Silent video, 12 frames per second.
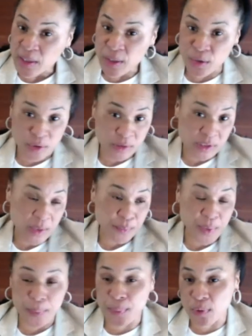you know, some
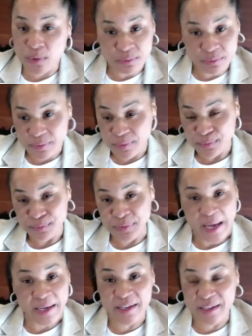people
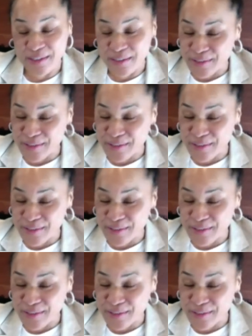like it,